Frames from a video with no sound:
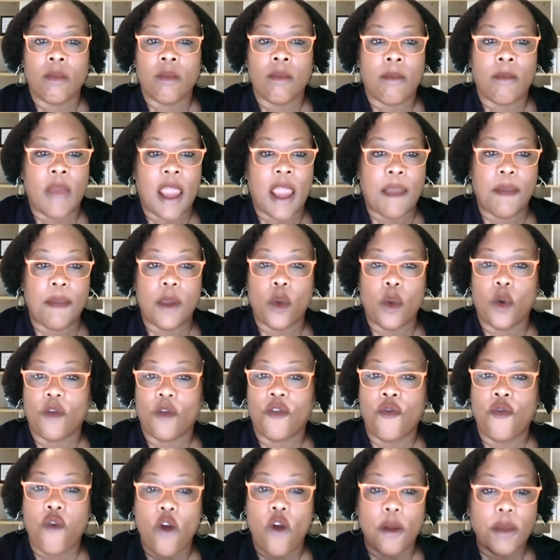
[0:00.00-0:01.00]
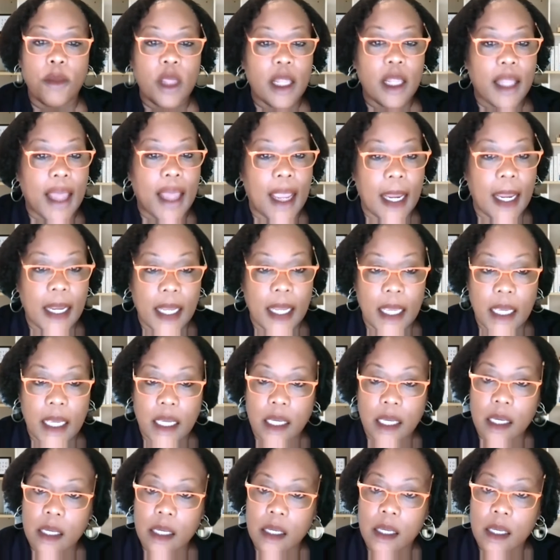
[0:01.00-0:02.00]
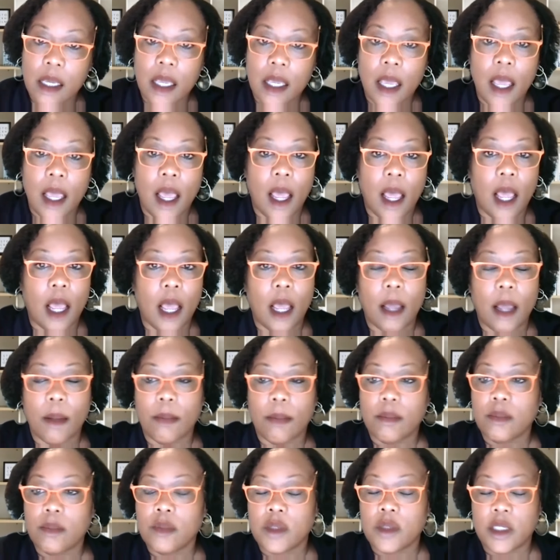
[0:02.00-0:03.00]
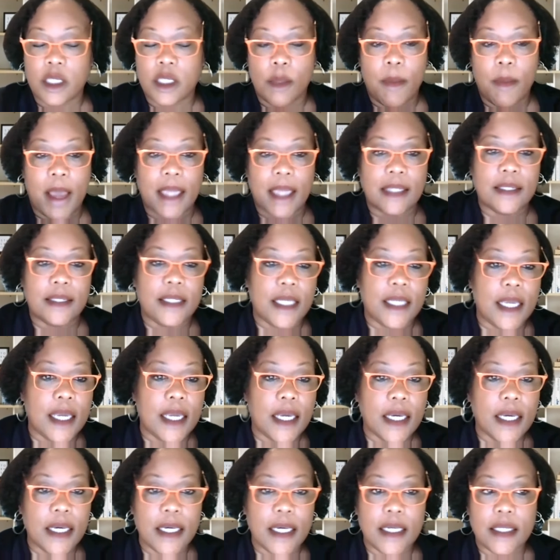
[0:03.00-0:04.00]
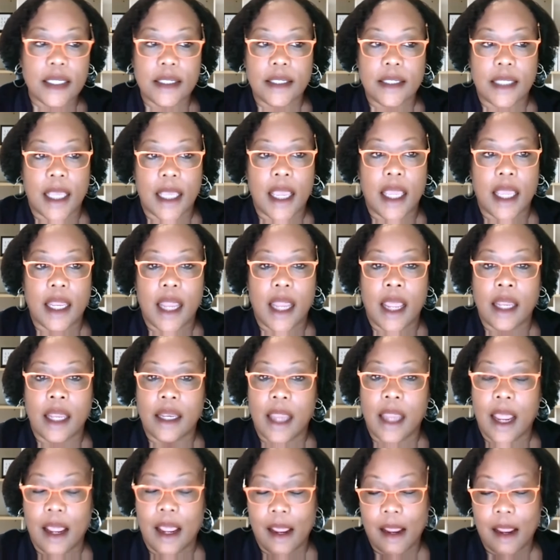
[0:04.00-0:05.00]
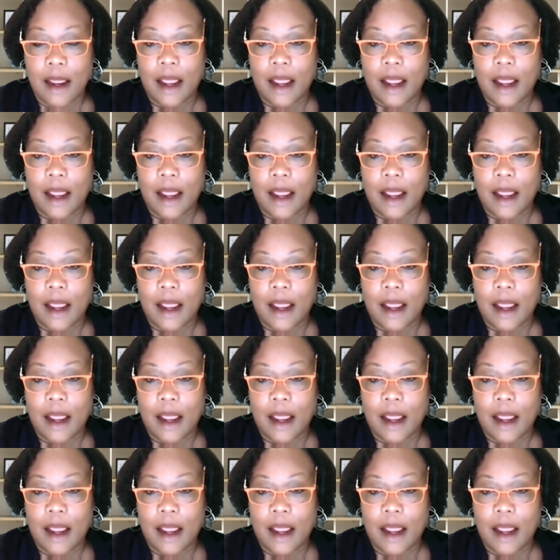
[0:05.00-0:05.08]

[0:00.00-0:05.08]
maybe with formulating some ideas and